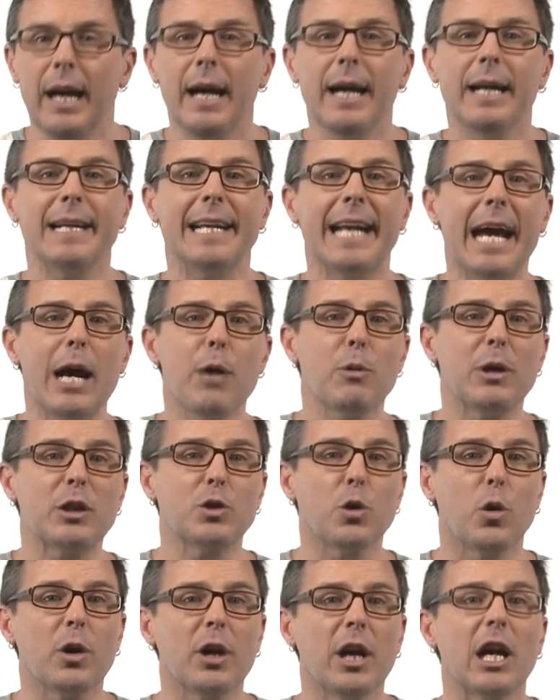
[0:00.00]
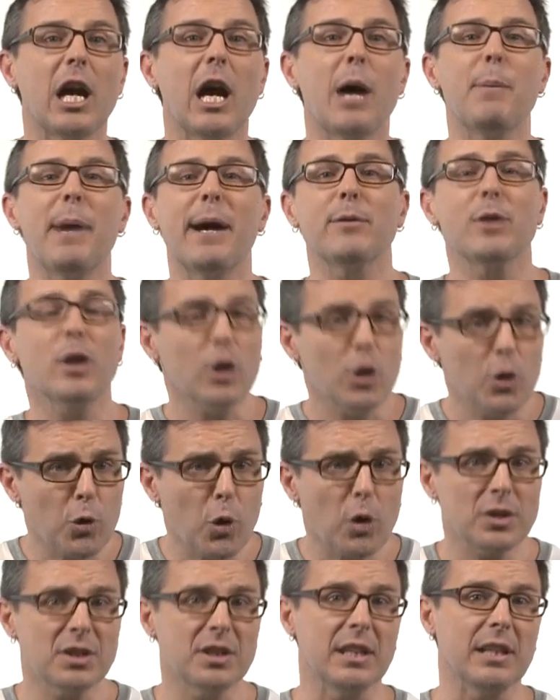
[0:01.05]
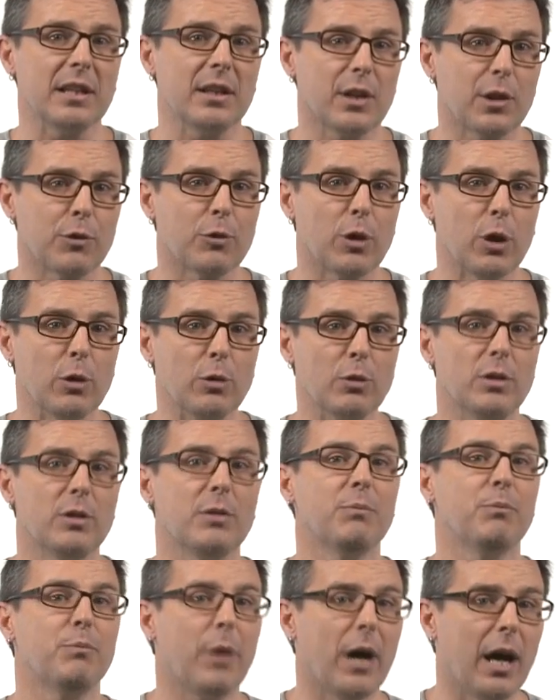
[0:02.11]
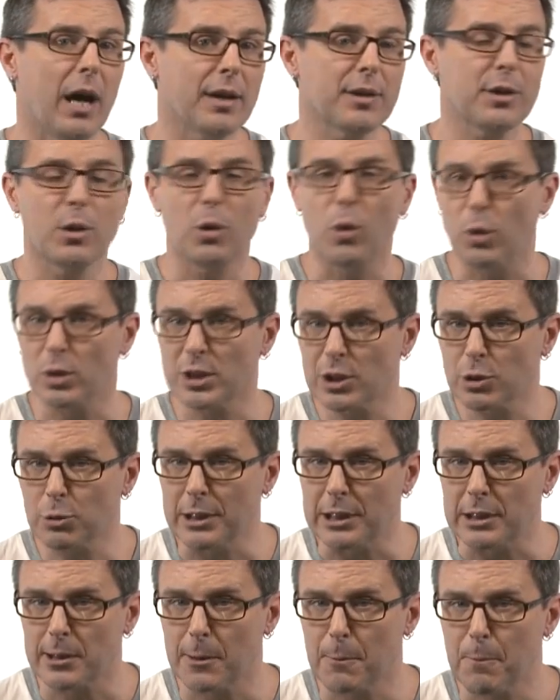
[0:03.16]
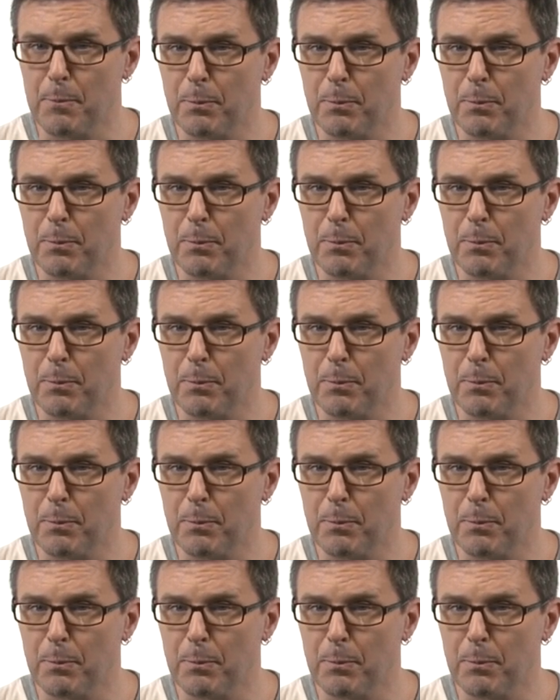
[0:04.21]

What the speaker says: Now we're talking about crossing the road, path or street,